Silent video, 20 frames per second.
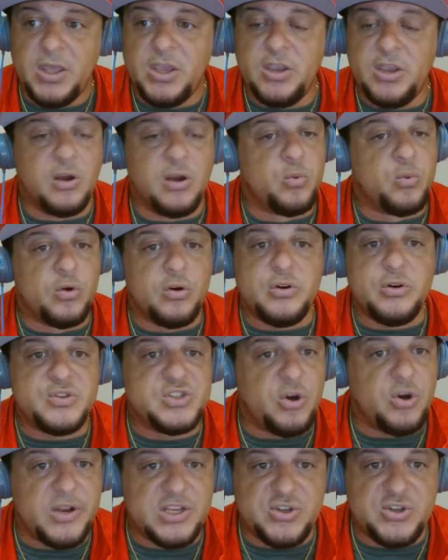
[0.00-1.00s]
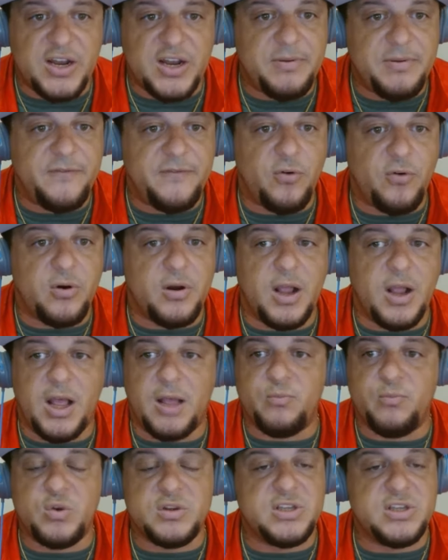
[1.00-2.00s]
You know, Rui was already traded before
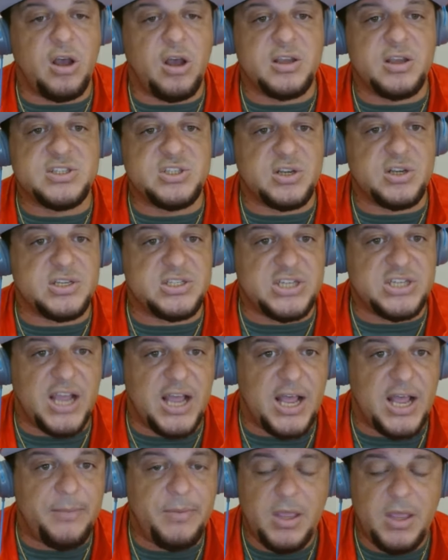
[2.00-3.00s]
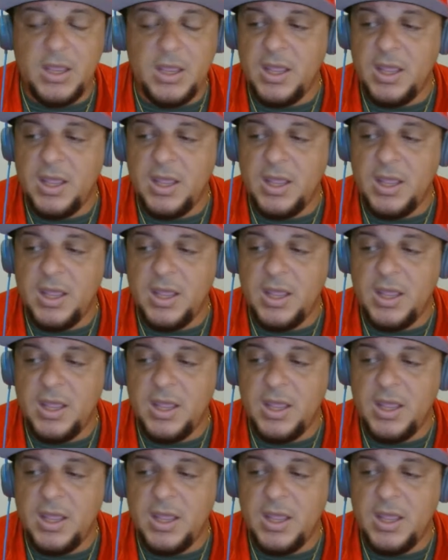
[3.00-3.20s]
Will Dawkins took the job.